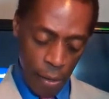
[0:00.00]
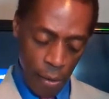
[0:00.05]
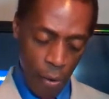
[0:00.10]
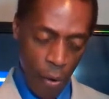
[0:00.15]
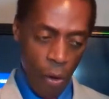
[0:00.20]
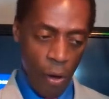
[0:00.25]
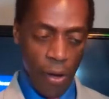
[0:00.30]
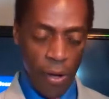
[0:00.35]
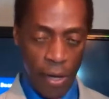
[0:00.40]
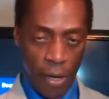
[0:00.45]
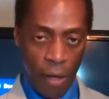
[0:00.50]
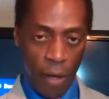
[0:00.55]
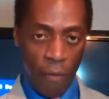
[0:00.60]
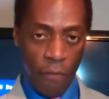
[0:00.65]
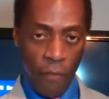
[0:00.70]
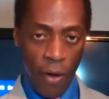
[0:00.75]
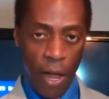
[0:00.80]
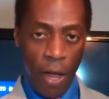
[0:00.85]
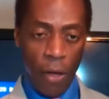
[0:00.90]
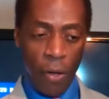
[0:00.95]
or
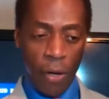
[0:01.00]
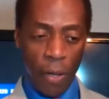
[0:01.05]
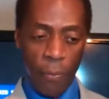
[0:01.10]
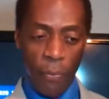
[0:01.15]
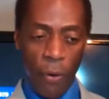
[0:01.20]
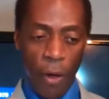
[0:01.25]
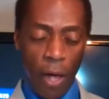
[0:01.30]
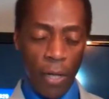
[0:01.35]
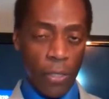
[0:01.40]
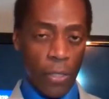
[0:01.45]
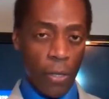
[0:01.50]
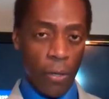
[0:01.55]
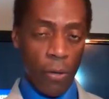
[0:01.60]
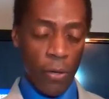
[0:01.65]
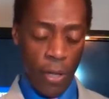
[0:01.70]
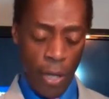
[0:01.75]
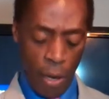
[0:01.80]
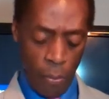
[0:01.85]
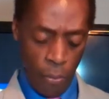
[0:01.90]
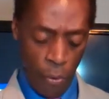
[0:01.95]
around a project or
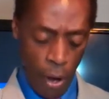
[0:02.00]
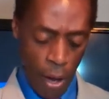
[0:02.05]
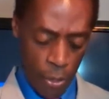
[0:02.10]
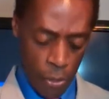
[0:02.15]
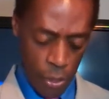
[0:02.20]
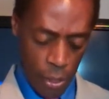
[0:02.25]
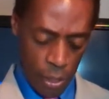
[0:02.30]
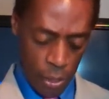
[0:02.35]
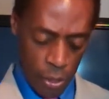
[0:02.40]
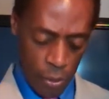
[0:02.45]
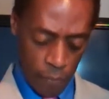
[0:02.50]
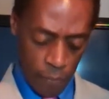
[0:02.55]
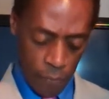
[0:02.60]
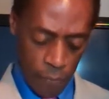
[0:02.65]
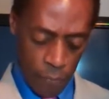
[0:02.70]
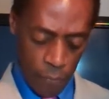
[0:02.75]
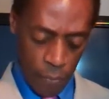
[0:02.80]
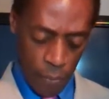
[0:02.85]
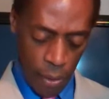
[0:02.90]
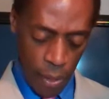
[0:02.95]
near projects.
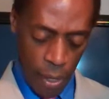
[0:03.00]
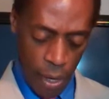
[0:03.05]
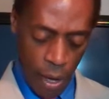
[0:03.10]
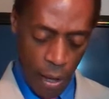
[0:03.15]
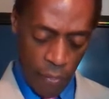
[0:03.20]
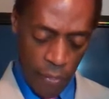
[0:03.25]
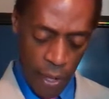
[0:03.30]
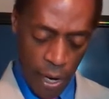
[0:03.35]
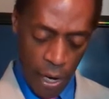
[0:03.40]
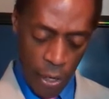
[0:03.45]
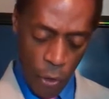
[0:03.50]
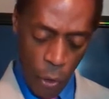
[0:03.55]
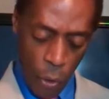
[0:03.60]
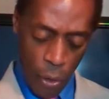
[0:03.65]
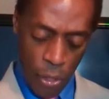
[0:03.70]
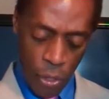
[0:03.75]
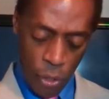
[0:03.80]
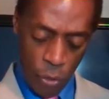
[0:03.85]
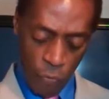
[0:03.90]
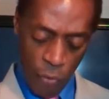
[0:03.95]
Then I
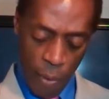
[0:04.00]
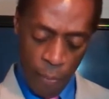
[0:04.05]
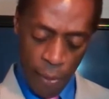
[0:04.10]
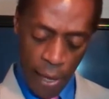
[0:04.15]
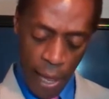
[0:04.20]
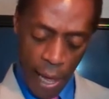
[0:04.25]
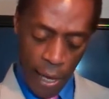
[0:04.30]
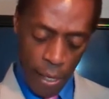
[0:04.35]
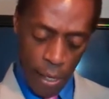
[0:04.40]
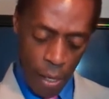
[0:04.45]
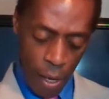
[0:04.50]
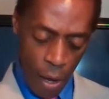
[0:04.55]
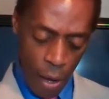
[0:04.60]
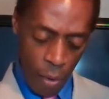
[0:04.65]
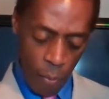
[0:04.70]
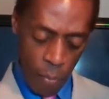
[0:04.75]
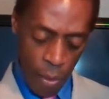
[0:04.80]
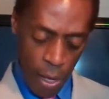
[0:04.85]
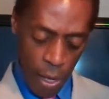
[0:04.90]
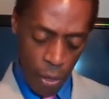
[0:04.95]
noticed 3 black
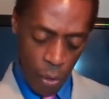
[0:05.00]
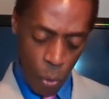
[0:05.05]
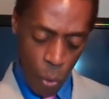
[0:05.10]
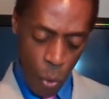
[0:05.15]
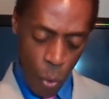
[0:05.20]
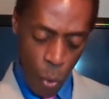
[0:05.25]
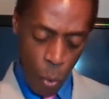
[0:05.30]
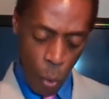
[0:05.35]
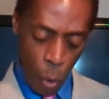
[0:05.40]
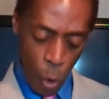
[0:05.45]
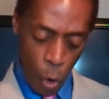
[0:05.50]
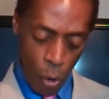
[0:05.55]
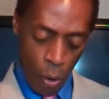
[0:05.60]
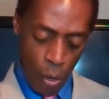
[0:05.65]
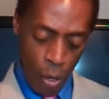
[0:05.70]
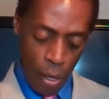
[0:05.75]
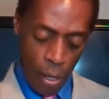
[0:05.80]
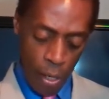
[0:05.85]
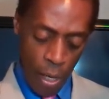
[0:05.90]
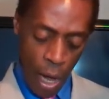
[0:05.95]
young men who were
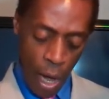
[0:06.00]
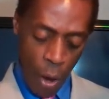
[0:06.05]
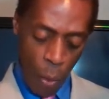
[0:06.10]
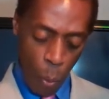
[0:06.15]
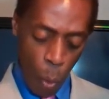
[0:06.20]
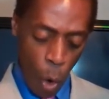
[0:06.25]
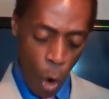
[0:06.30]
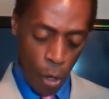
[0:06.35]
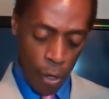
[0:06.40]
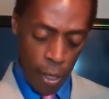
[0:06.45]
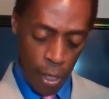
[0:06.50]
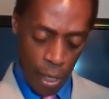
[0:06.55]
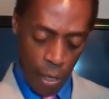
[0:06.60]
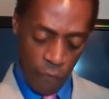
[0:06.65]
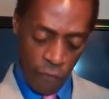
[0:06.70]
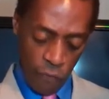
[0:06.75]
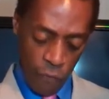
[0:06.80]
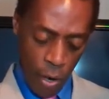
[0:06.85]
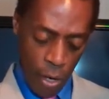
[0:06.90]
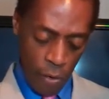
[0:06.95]
now walking in
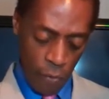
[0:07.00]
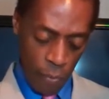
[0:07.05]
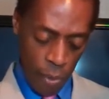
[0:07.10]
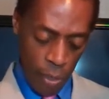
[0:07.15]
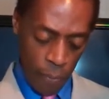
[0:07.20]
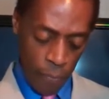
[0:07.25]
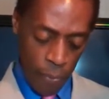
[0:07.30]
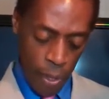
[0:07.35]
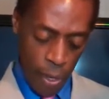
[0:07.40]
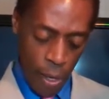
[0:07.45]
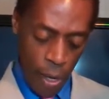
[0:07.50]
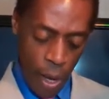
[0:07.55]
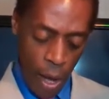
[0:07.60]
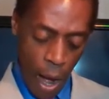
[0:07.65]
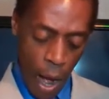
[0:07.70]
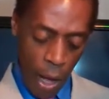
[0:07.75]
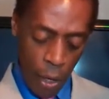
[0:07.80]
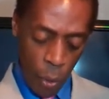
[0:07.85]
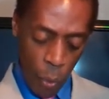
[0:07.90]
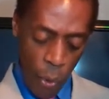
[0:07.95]
front of me.
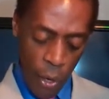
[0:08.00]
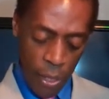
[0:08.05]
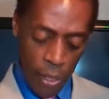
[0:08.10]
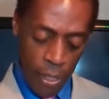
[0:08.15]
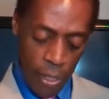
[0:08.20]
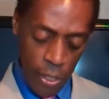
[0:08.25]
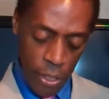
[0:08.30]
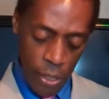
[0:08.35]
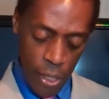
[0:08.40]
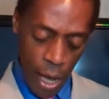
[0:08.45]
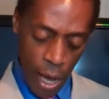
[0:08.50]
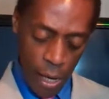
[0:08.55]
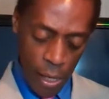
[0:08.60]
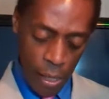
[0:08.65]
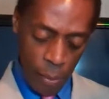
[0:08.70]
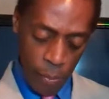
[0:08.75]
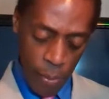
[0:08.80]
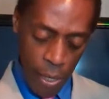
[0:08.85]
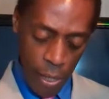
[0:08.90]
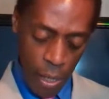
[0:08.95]
I quickly decided
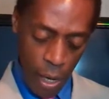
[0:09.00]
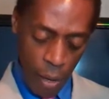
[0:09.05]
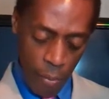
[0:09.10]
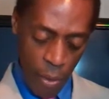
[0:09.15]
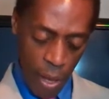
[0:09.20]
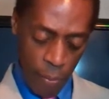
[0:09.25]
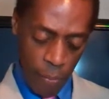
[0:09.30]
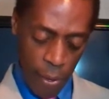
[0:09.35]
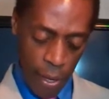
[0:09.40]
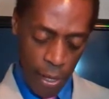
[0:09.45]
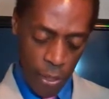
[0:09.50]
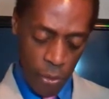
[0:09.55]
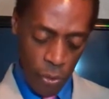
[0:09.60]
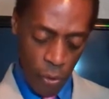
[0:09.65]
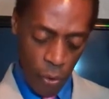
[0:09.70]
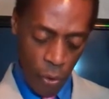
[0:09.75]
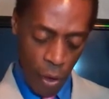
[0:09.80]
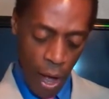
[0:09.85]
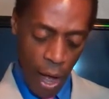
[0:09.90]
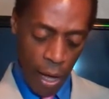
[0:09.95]
to pick up my pace
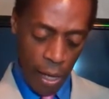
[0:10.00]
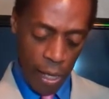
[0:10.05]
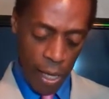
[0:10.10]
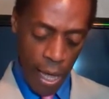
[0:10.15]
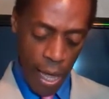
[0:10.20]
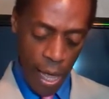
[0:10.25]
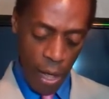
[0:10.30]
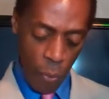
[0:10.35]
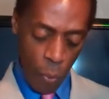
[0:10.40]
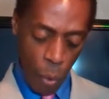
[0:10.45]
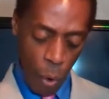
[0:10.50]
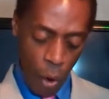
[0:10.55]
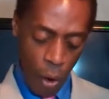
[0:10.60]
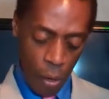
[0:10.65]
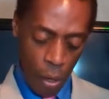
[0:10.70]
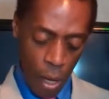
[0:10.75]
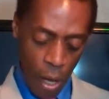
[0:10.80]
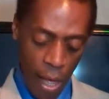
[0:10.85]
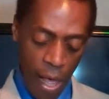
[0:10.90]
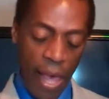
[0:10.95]
so I can walk
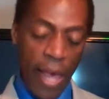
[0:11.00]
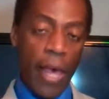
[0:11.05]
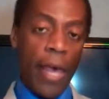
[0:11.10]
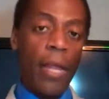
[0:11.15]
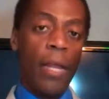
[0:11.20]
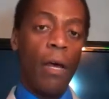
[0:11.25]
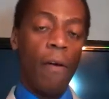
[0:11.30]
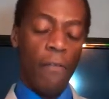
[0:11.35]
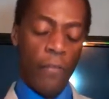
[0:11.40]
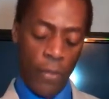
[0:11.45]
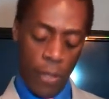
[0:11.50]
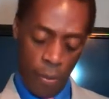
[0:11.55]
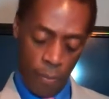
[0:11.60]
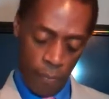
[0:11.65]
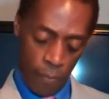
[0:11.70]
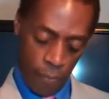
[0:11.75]
ahead of them.